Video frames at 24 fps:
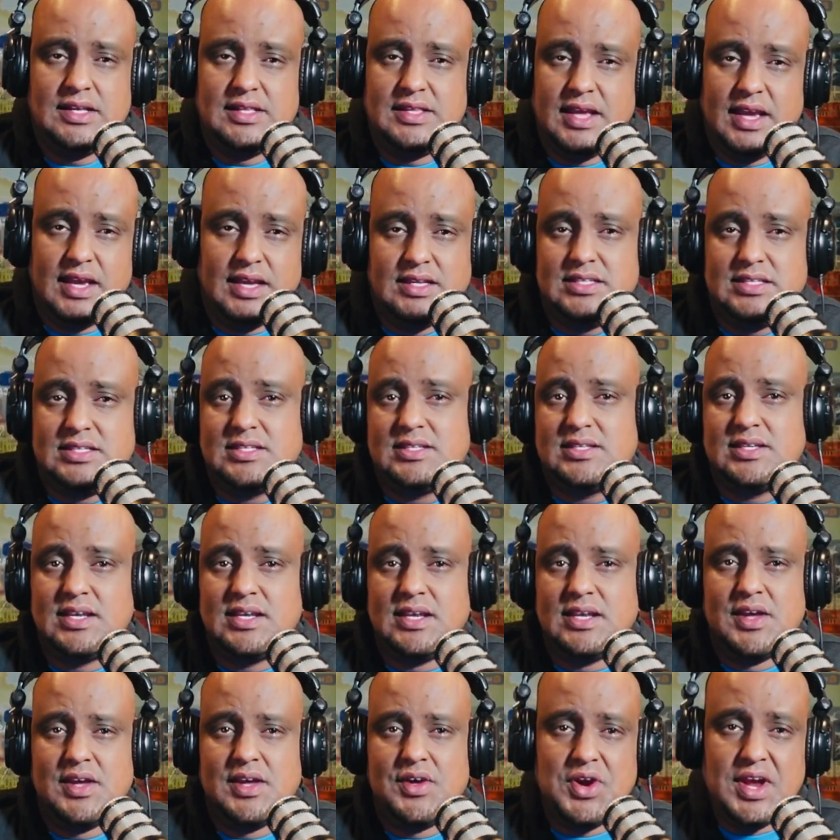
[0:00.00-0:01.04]
There is
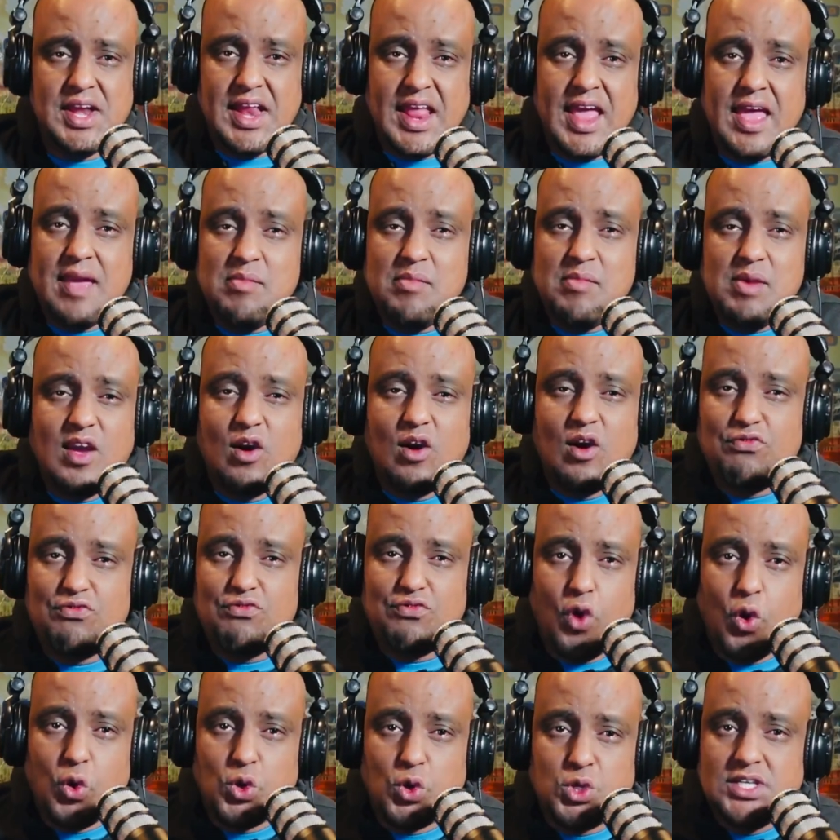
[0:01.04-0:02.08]
renaming of
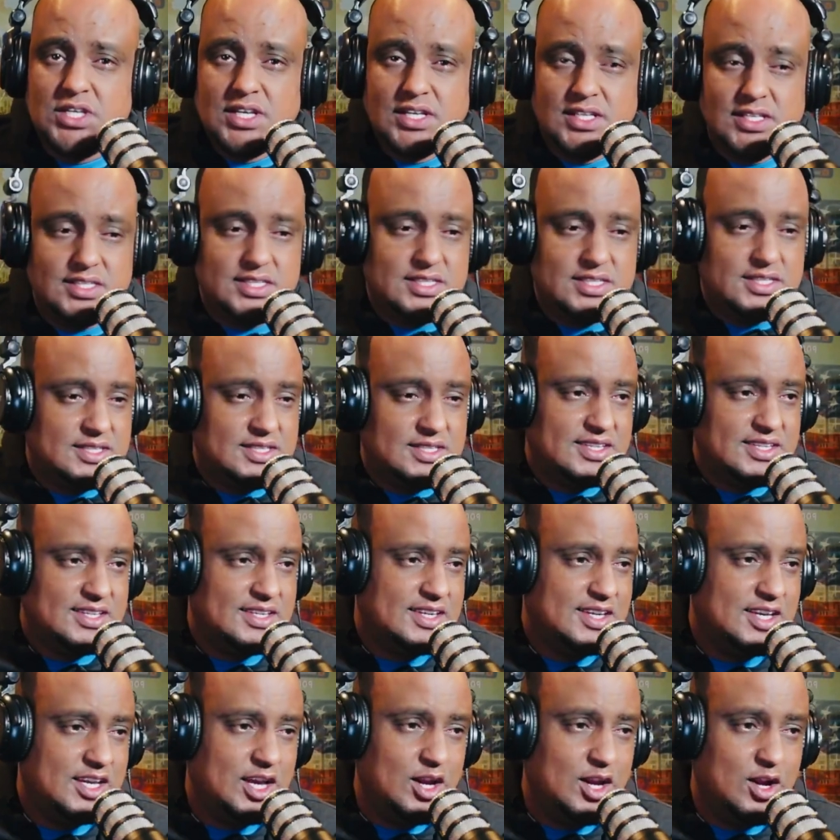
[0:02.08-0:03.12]
oceans.
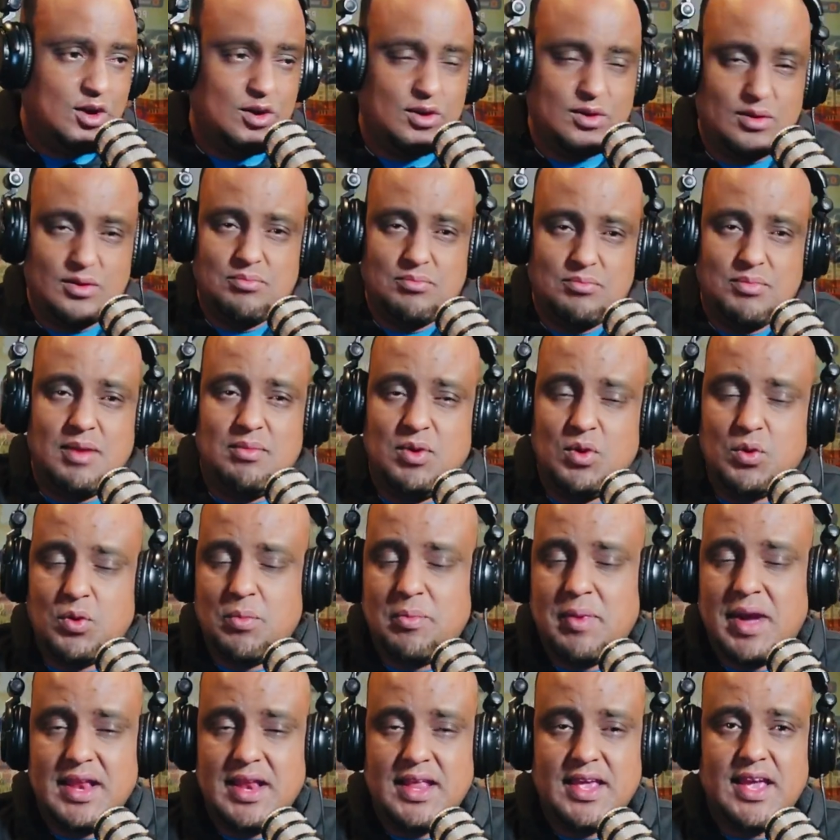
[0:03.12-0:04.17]
You know, maybe we
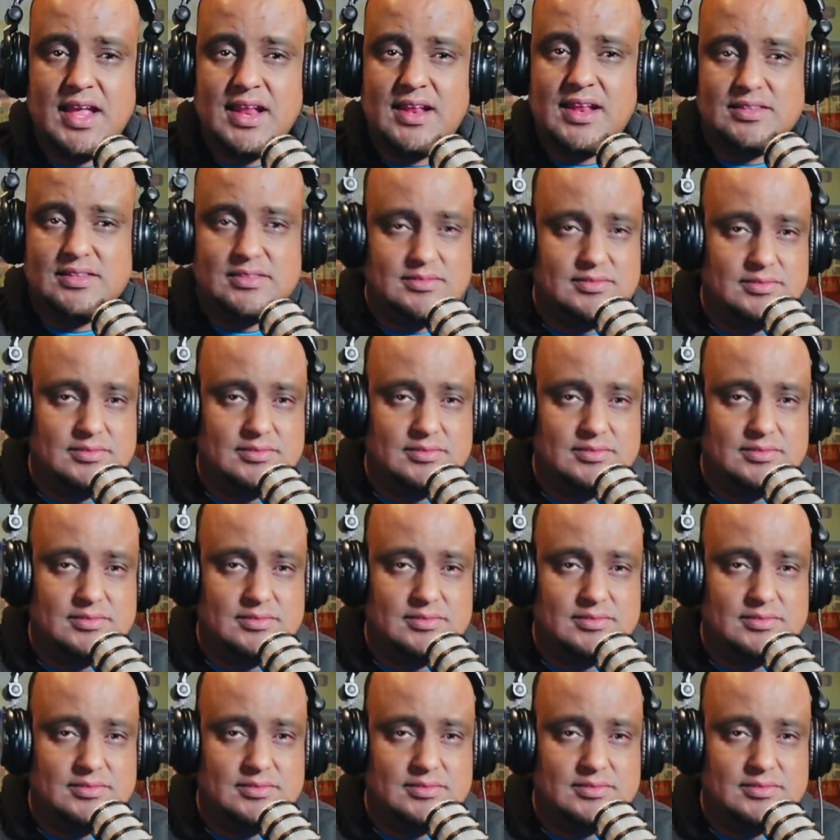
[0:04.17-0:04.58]
might get,